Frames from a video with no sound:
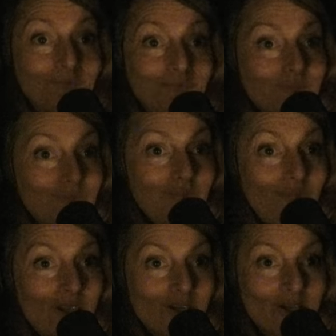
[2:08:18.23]
Mm.
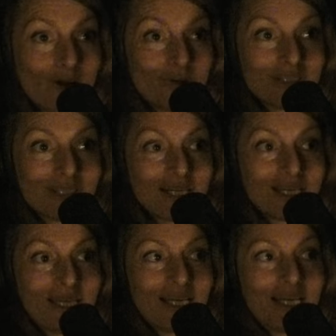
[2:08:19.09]
You know, it's like
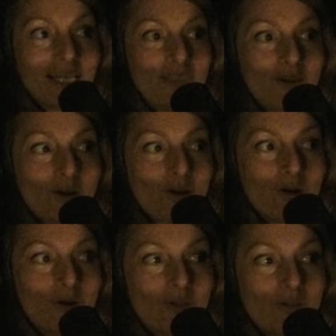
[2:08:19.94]
they're
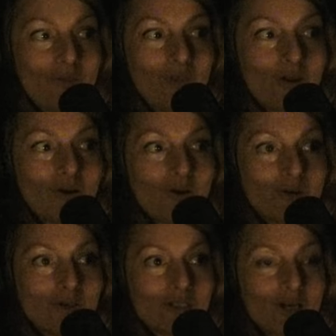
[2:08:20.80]
they're
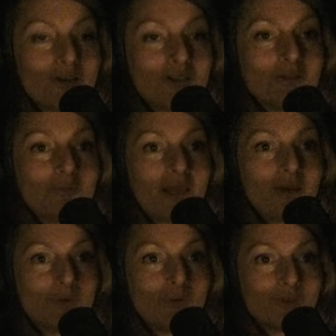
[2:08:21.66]
starting to be
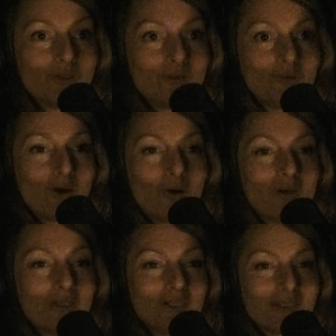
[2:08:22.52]
able to go
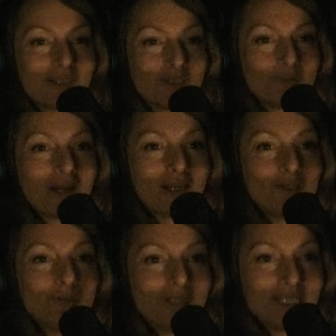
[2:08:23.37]
into such
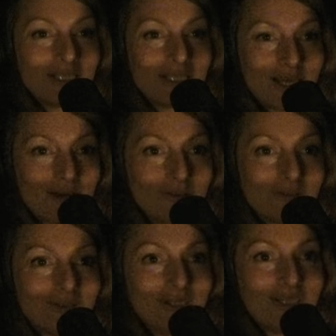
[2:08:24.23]
minute detail
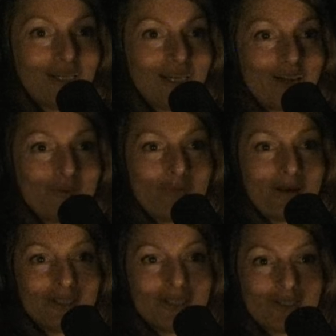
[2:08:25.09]
mm. and
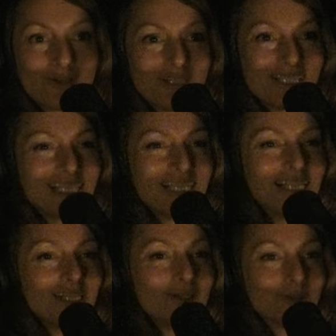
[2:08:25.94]
register these
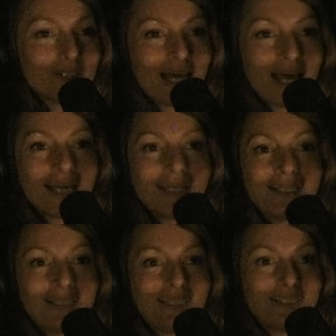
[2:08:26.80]
little
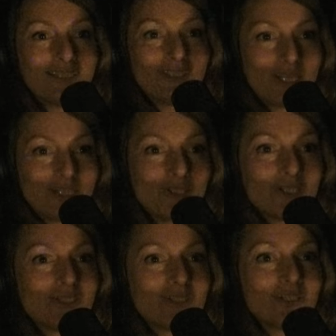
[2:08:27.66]
tiny
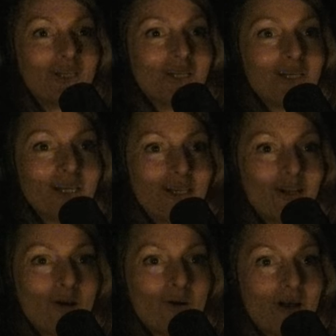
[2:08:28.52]
changes, you
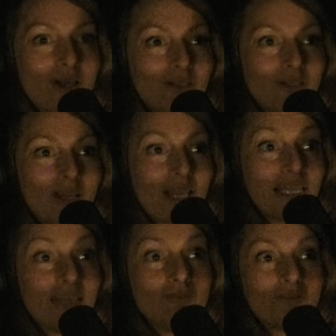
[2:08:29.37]
know, and, and
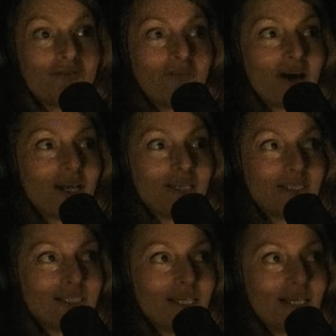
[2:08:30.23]
even find
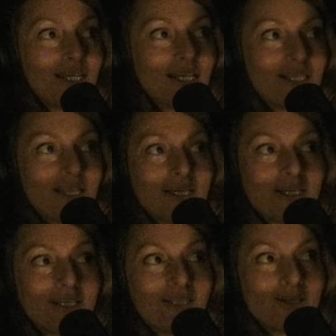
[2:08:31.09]
like
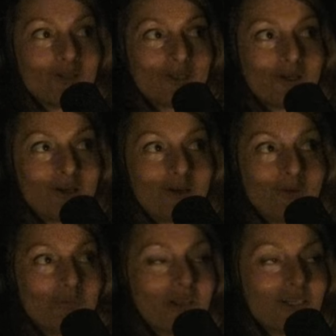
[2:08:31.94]
there's a, a
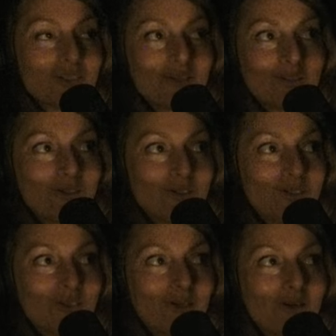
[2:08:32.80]
place on your,
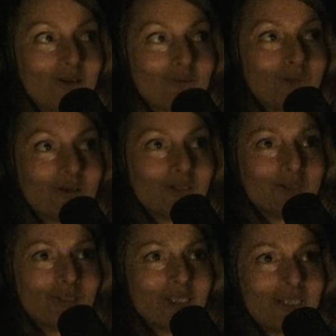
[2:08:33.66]
um, on your
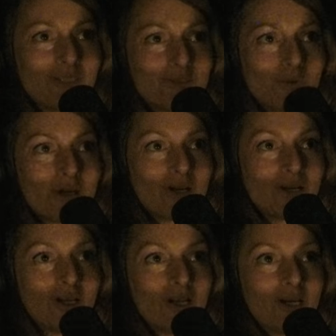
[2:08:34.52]
genes where,
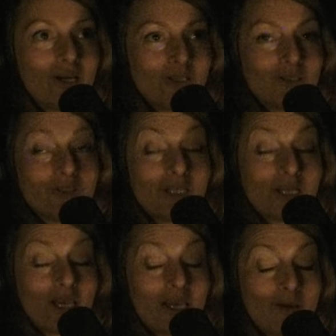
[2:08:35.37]
in your
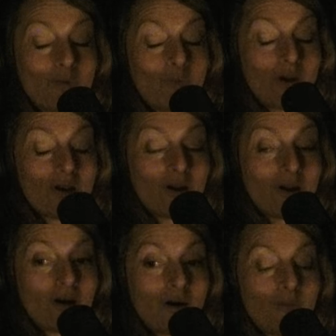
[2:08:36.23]
DNA where,
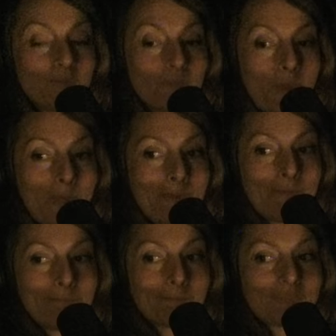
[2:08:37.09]
um,
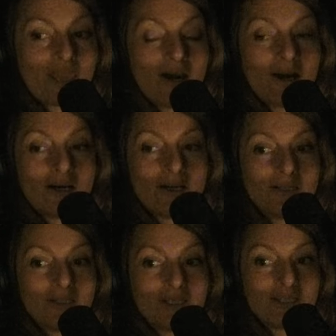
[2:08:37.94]
uh,
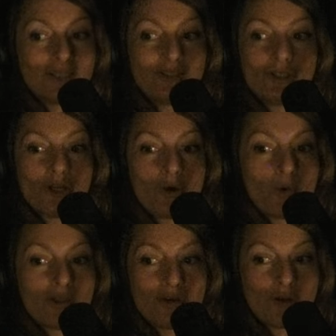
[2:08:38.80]
it can show whether
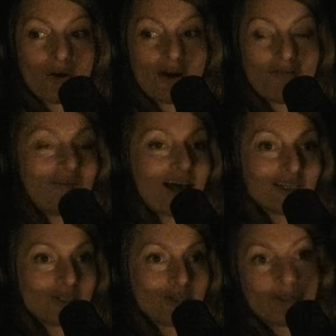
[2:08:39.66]
you're a fast
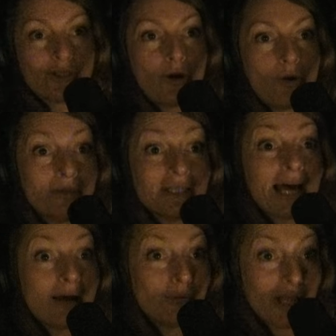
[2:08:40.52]
or slow
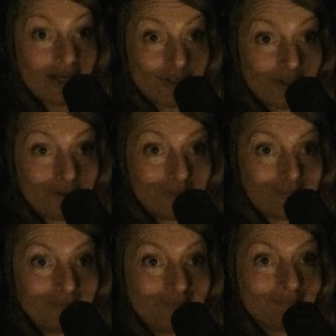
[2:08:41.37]
metabolizer,
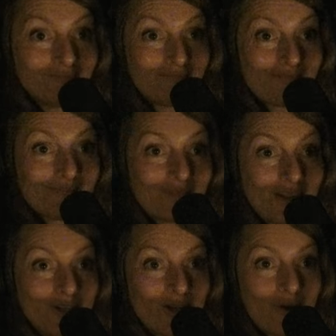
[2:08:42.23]
you
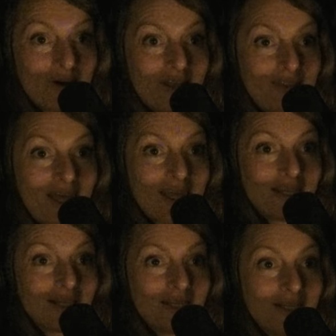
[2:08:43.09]
know, and
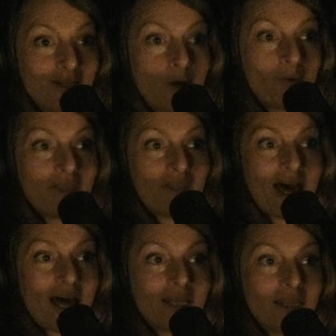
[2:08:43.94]
then knowing
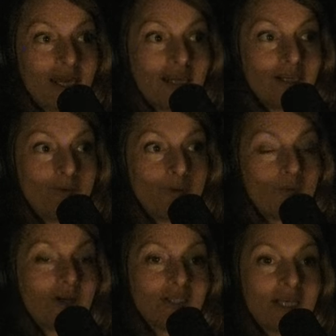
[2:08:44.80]
that, then you would want
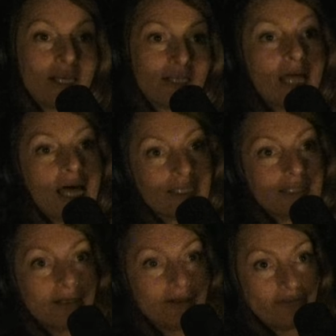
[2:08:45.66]
to take less
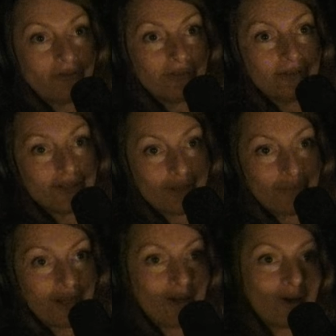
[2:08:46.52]
of
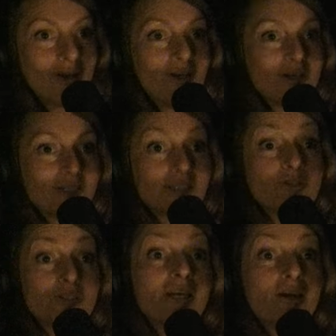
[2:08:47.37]
something because mm. it'll
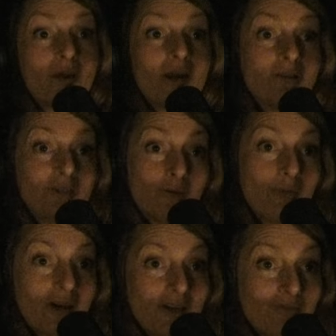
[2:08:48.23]
stay around in your
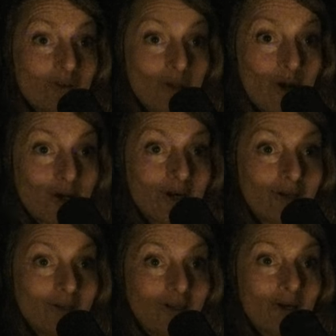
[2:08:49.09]
body for longer,
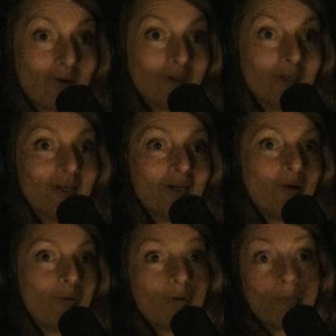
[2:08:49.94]
you know, mm-hmm.
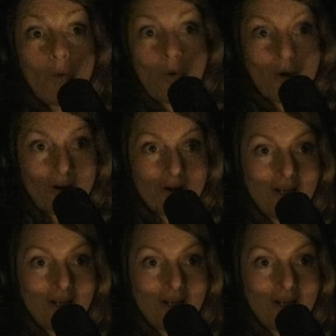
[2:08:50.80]
or more.